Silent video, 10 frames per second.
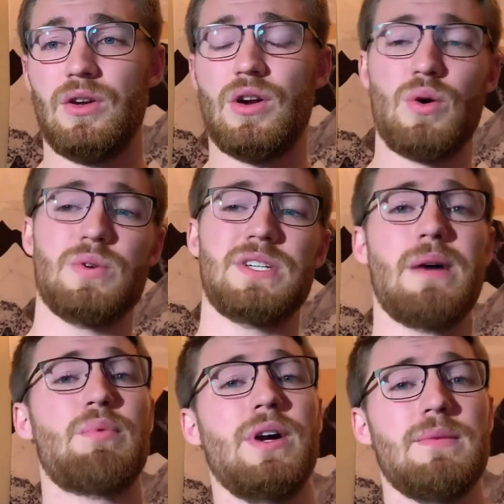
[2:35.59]
go
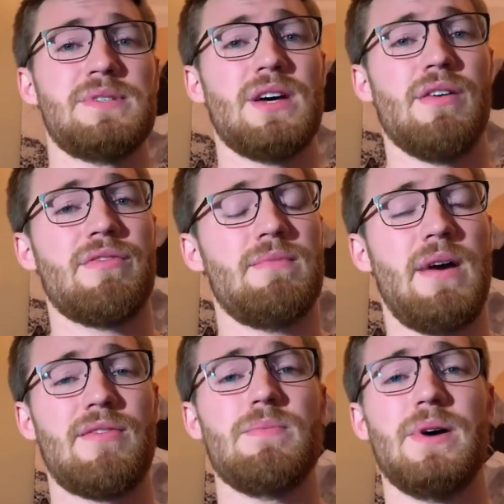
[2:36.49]
separate himself from
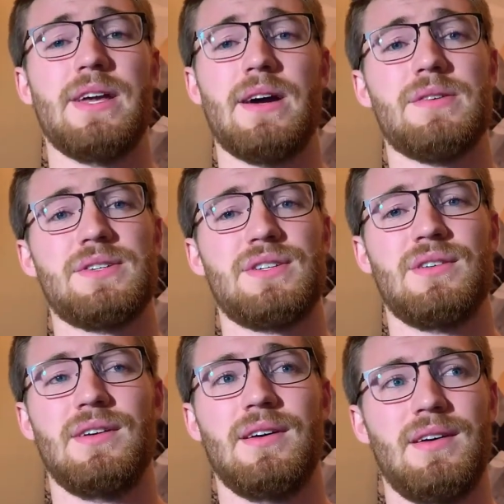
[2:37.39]
everybody else,
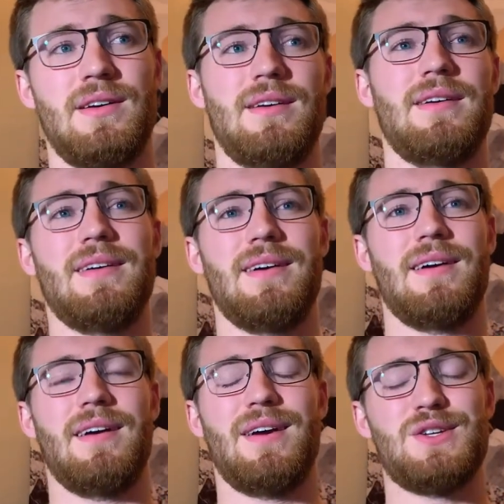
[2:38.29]

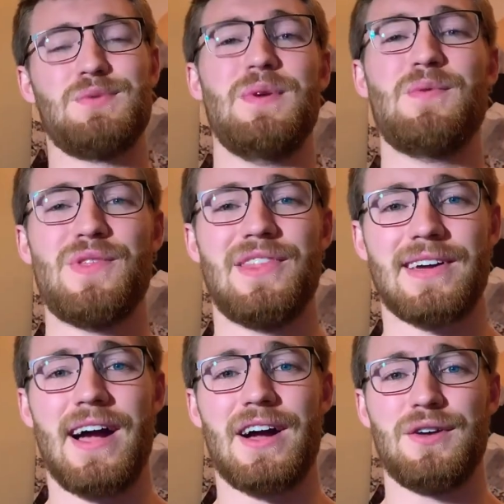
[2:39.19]
and speak with the
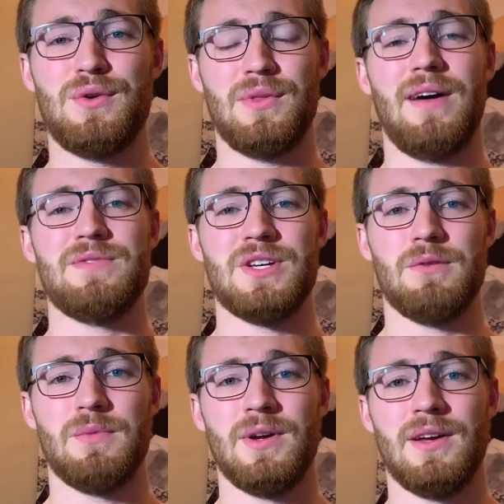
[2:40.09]
God who loves
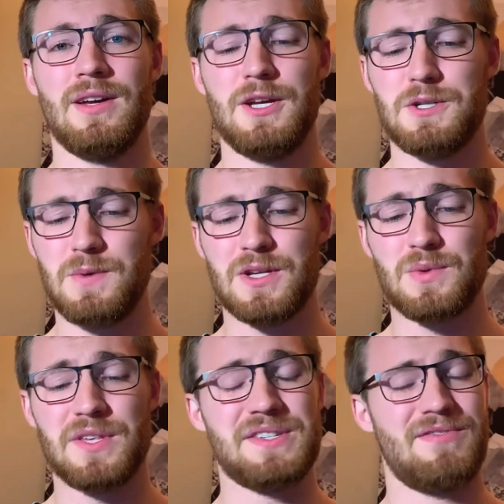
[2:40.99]
him. He speaks
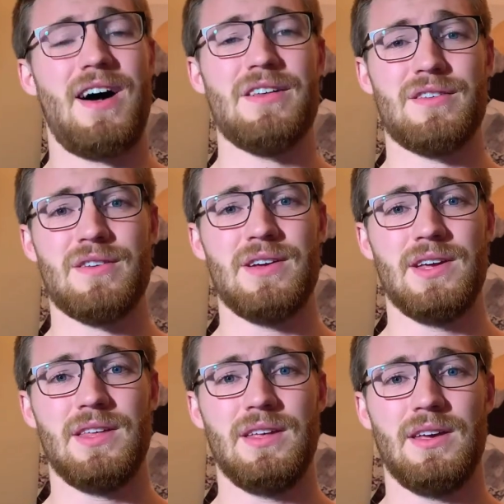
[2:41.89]
with his Father.
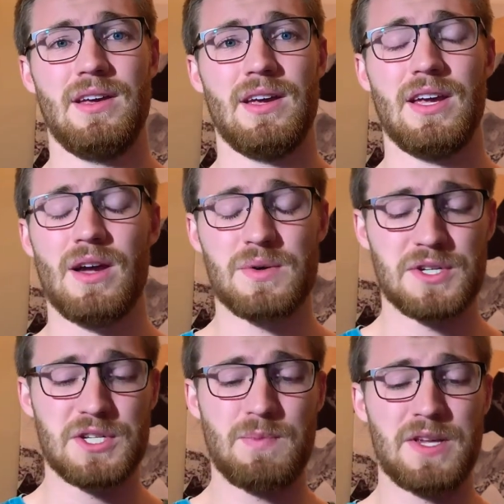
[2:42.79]
He goes
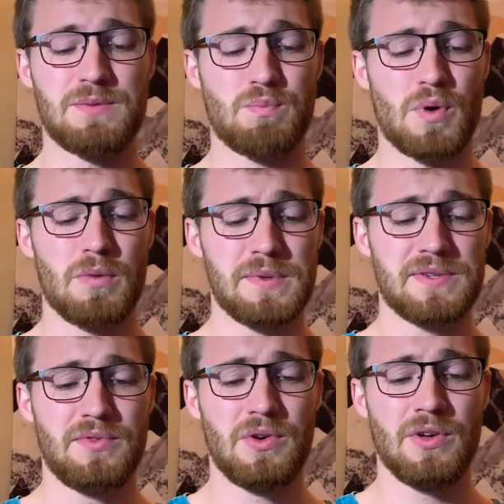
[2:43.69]
and spends
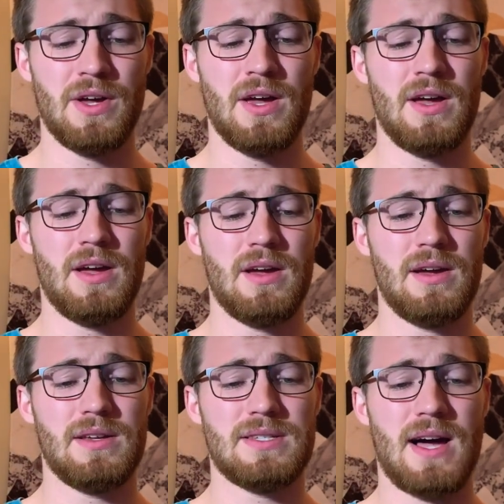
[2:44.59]
purposeful
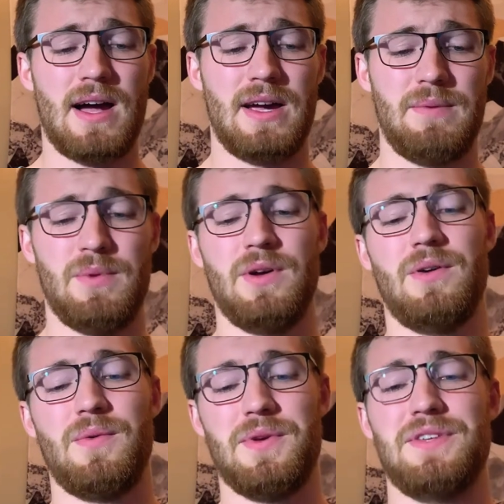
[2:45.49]

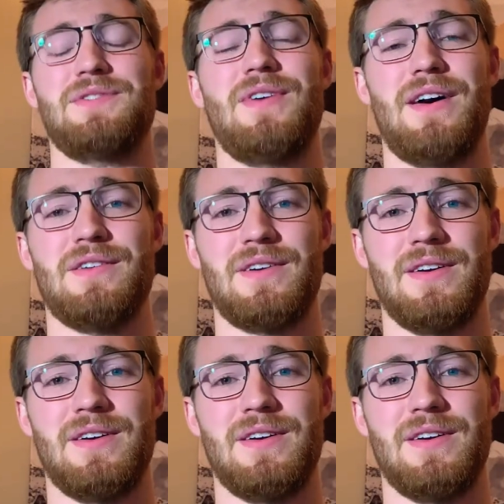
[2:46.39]
time with his father.